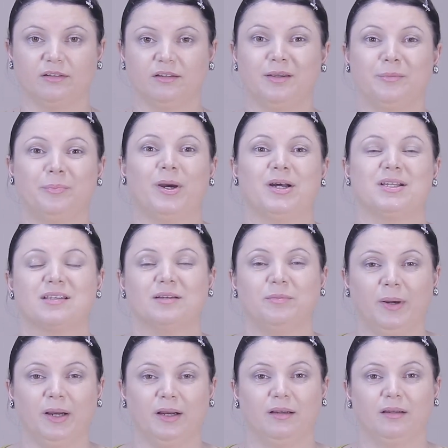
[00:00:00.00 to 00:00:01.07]

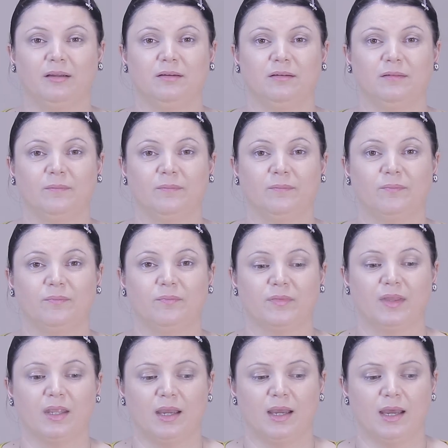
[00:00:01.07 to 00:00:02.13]
Impossible.
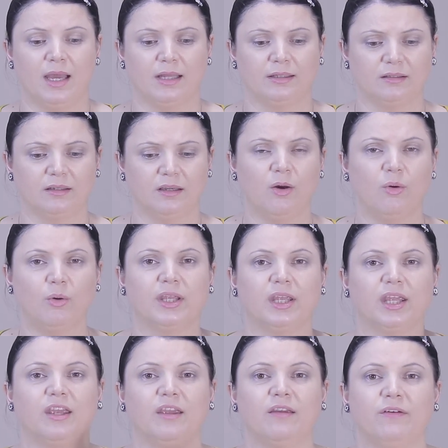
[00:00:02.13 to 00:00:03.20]
And going
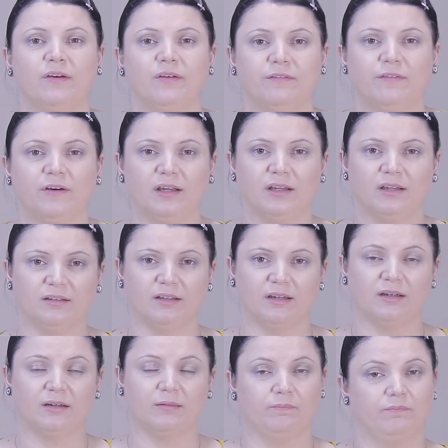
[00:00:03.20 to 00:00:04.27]
even
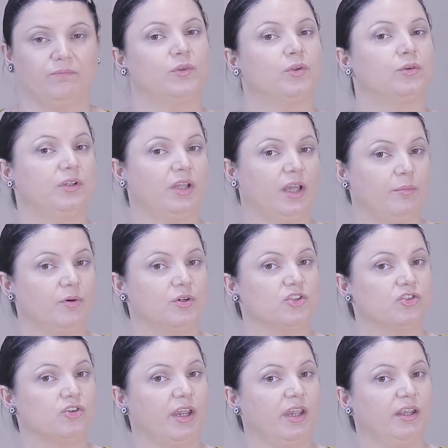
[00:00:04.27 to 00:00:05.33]
further to
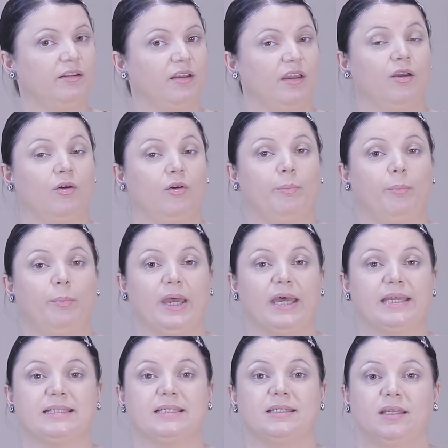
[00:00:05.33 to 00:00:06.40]
demonstrate they are
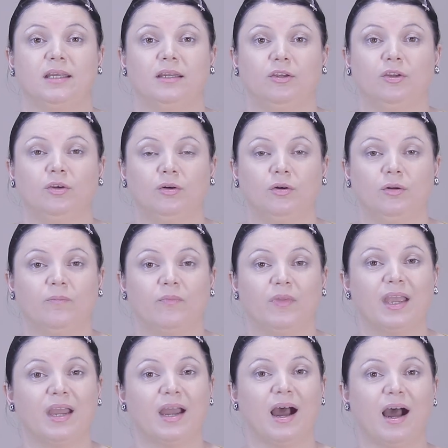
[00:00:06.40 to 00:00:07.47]
better than you,
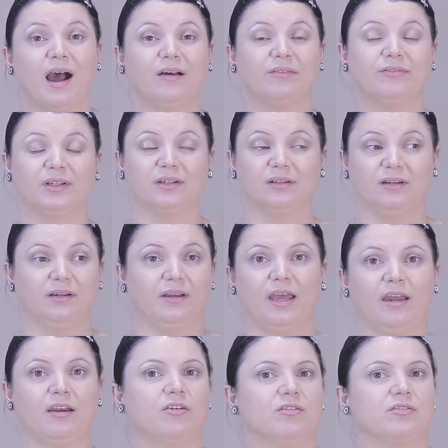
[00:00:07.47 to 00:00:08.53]
after the
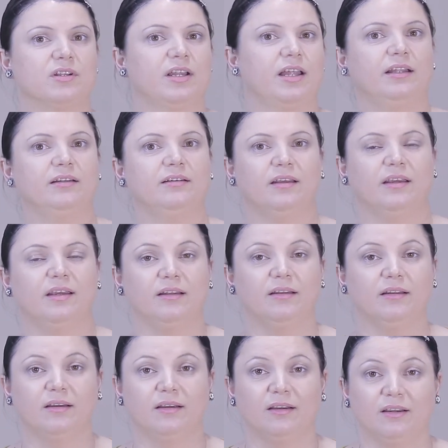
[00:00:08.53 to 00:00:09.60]
arrows
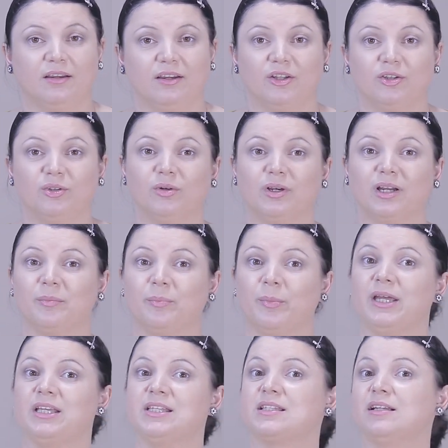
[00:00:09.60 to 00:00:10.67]
landed, took a
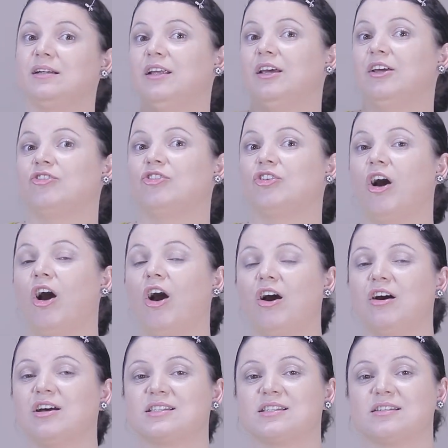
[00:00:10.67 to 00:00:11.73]
pencil and
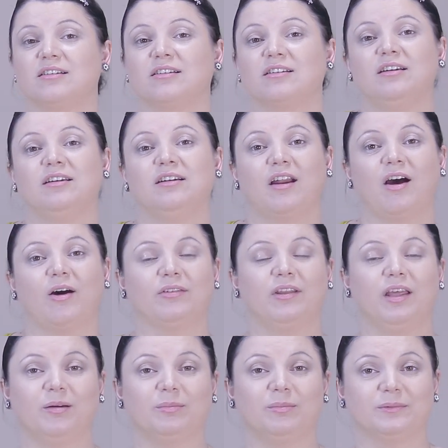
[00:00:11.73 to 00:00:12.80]
draw a circle around
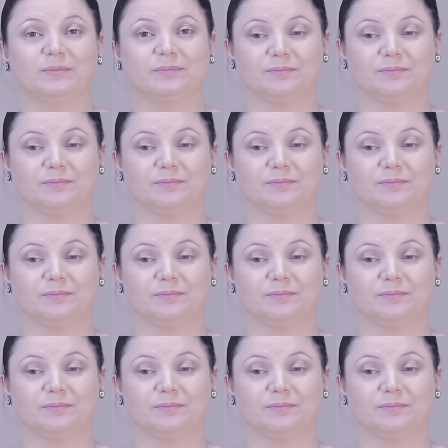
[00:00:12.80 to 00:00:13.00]
them.